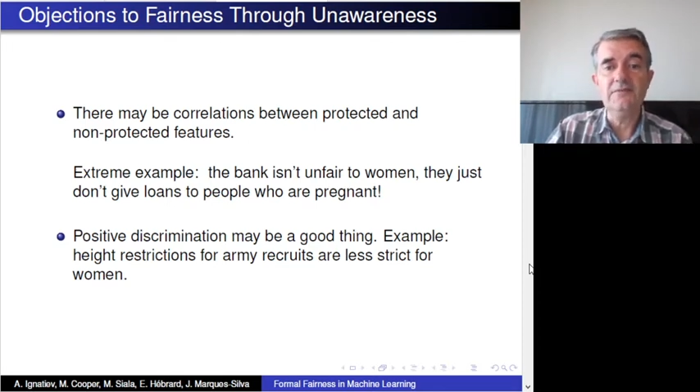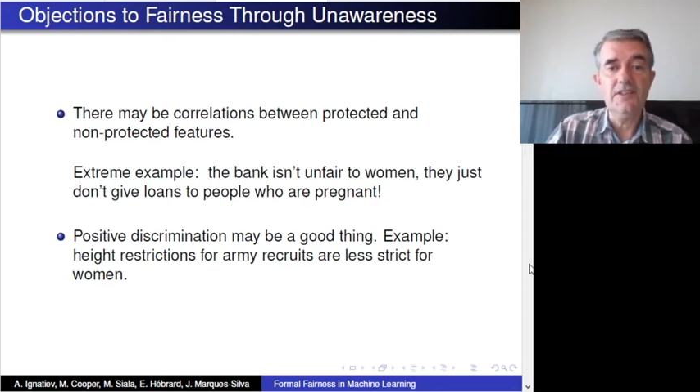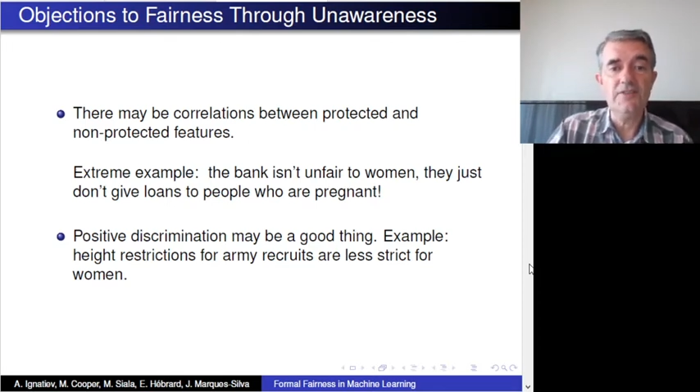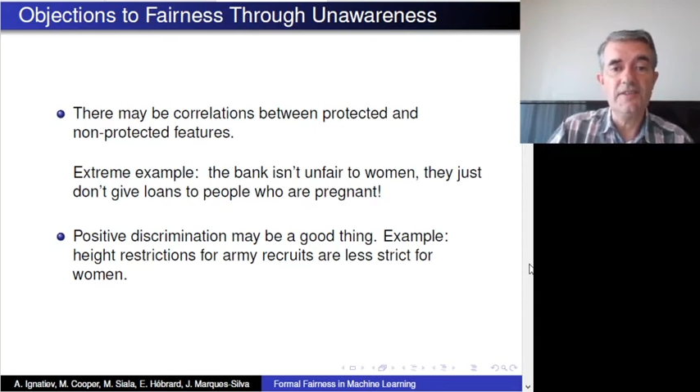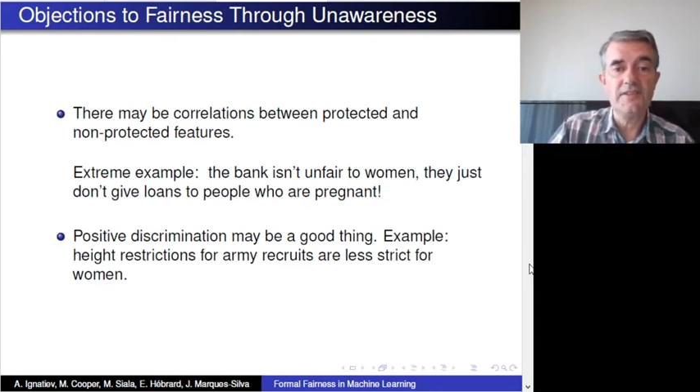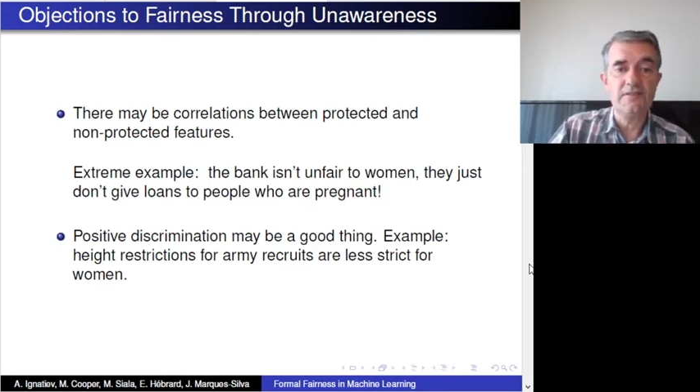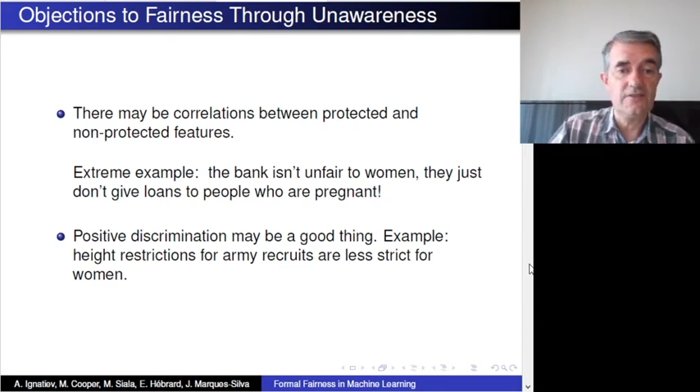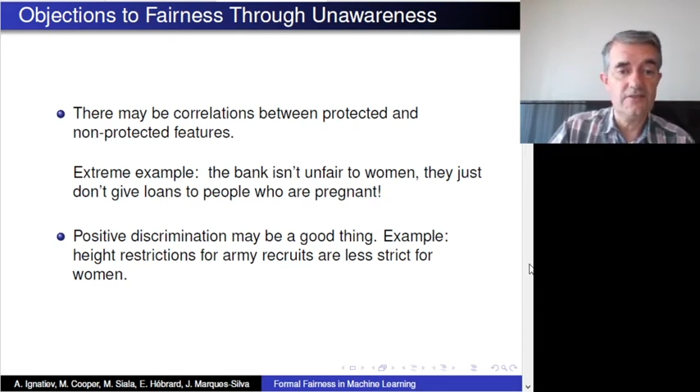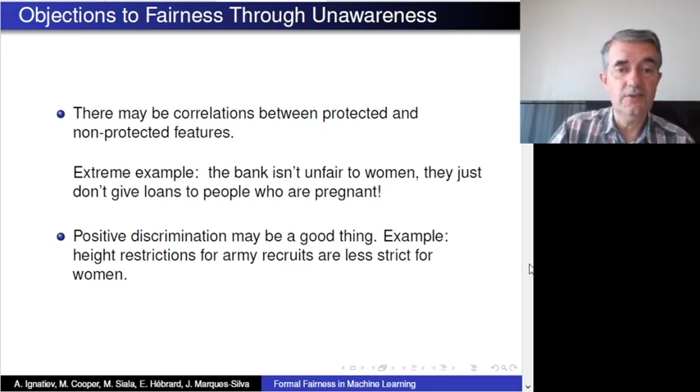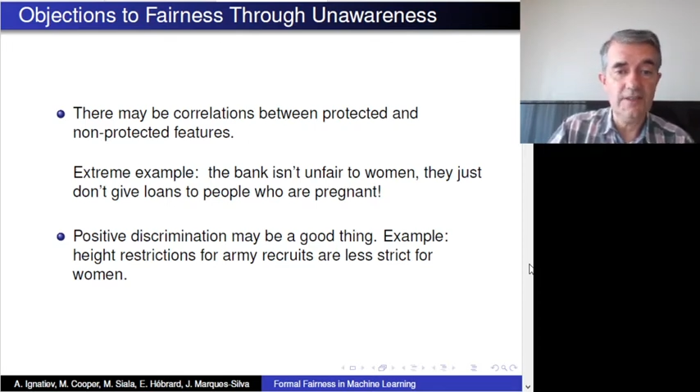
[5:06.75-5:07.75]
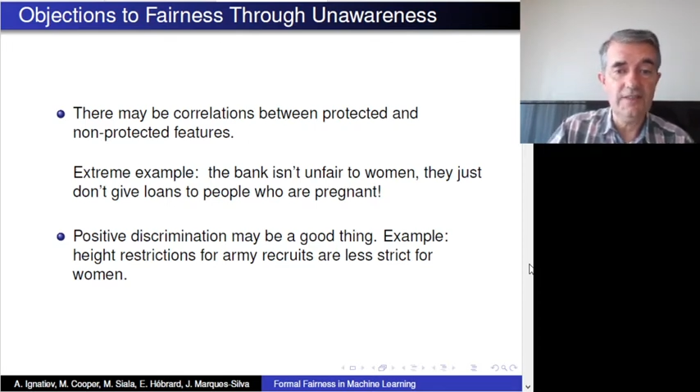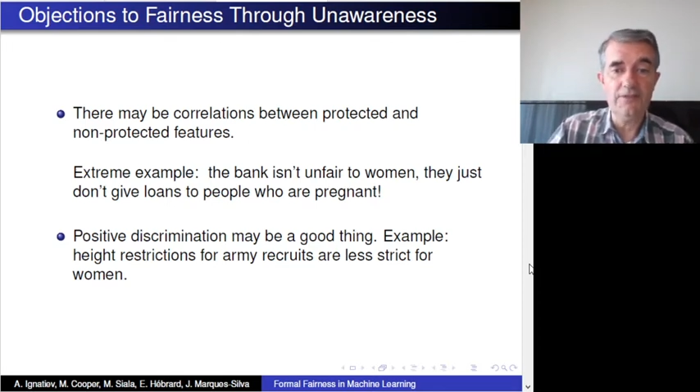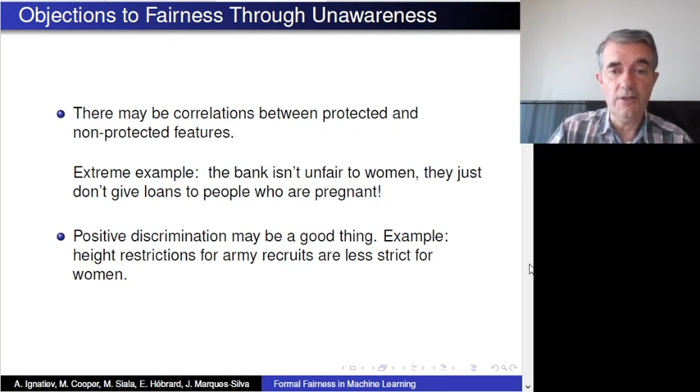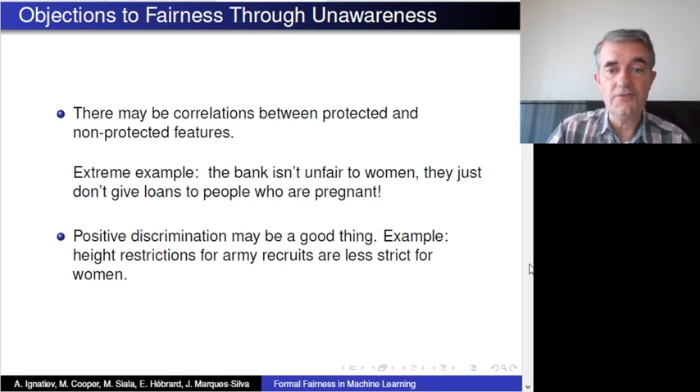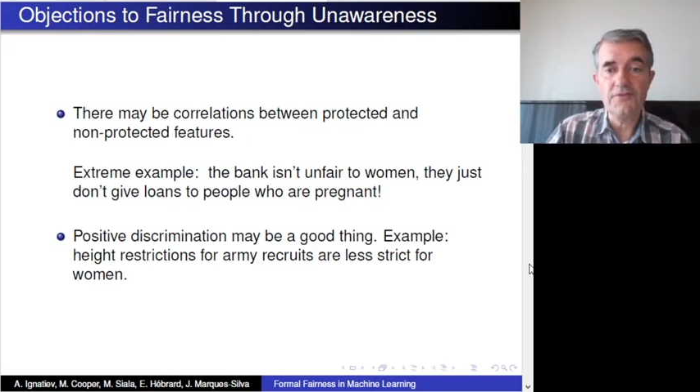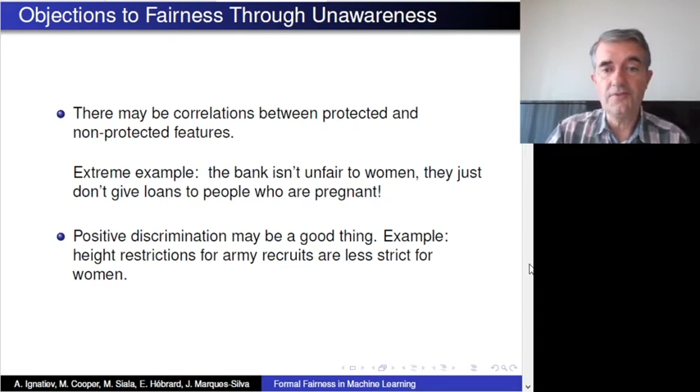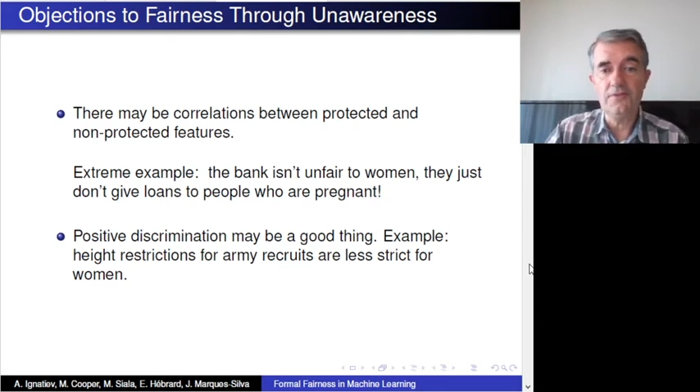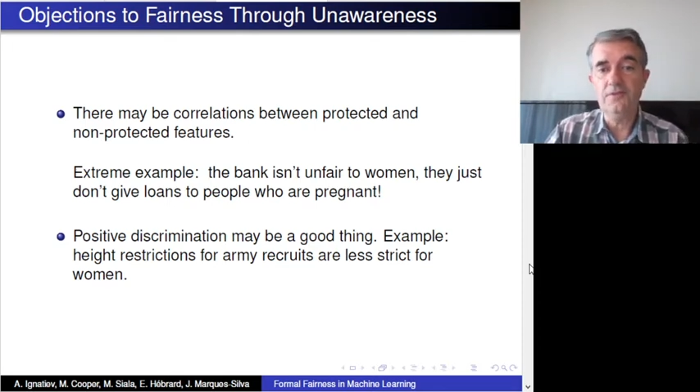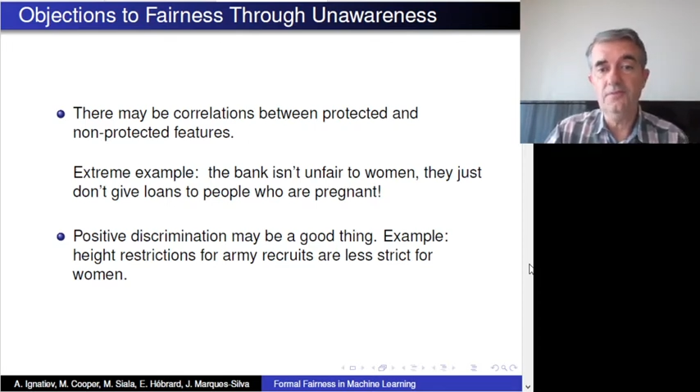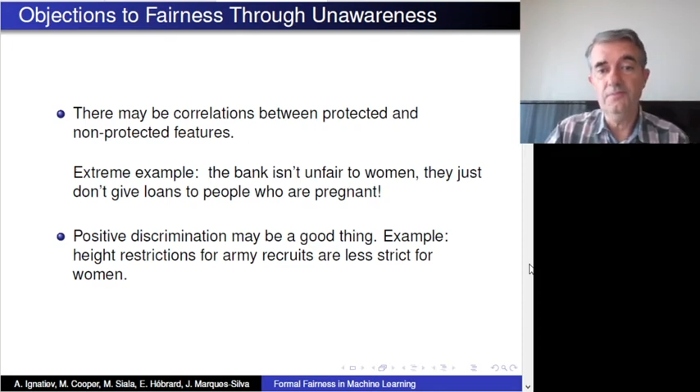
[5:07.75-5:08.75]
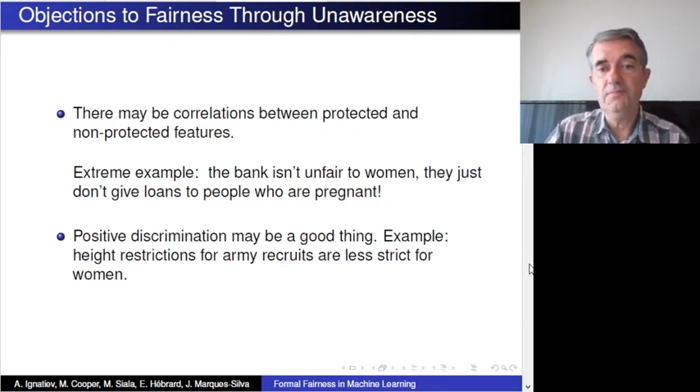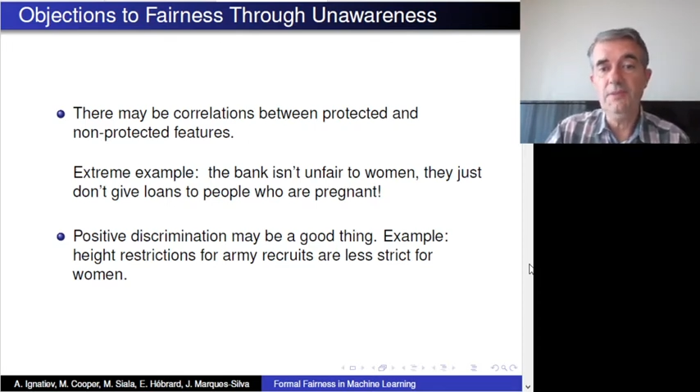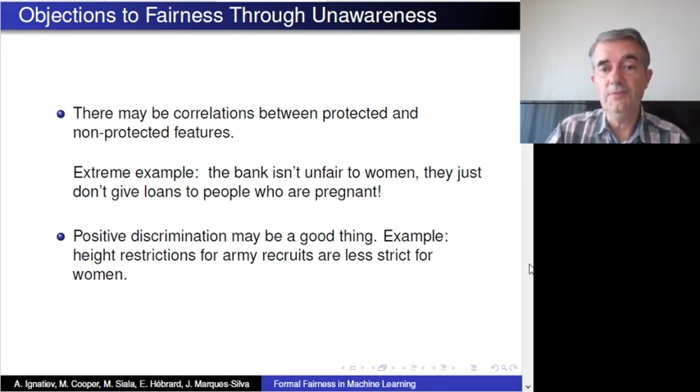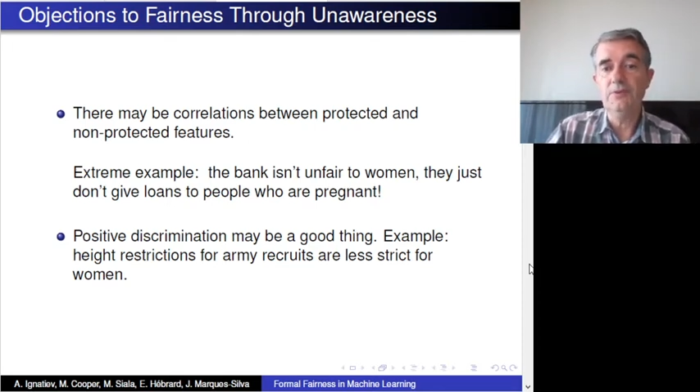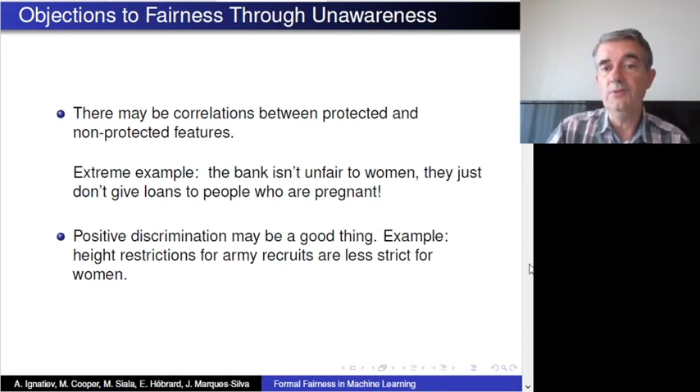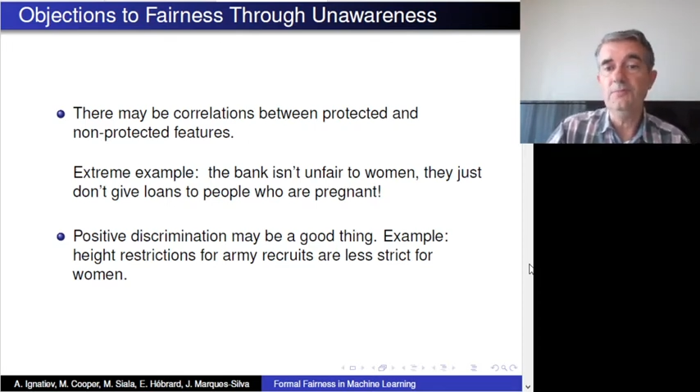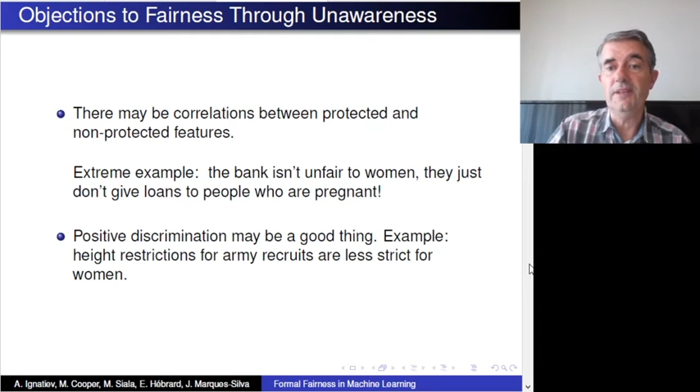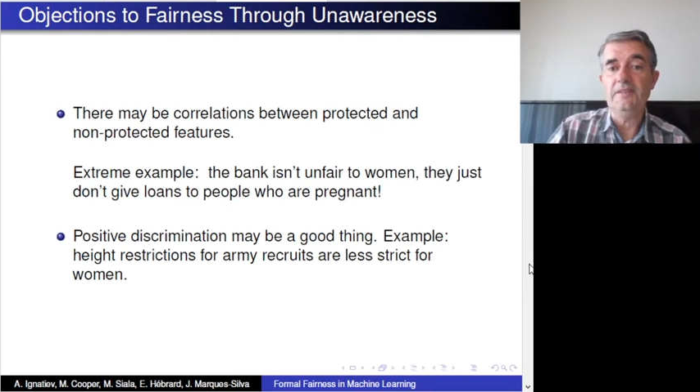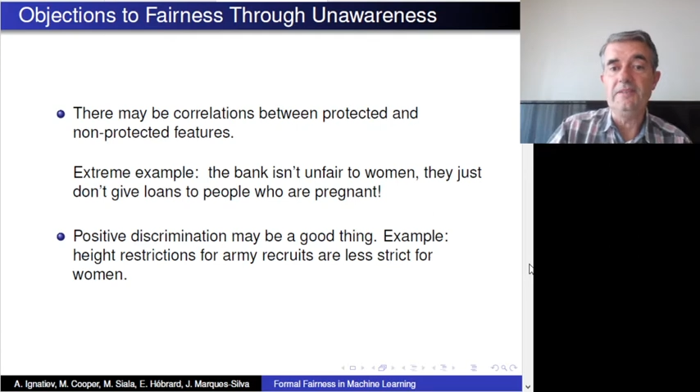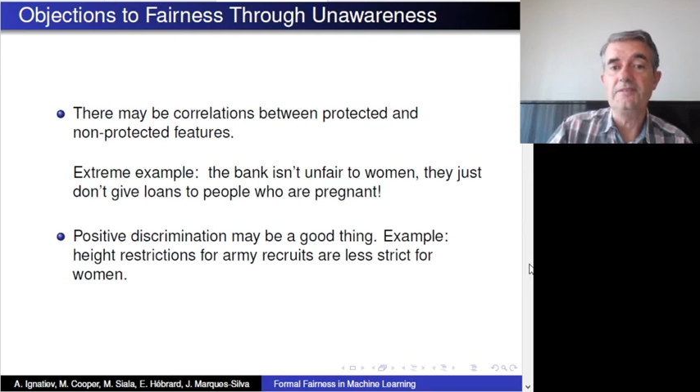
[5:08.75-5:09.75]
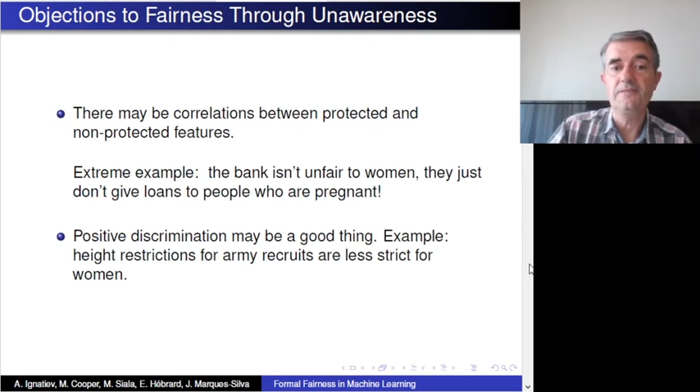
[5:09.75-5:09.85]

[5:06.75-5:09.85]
they just don't give loans to people who are pregnant.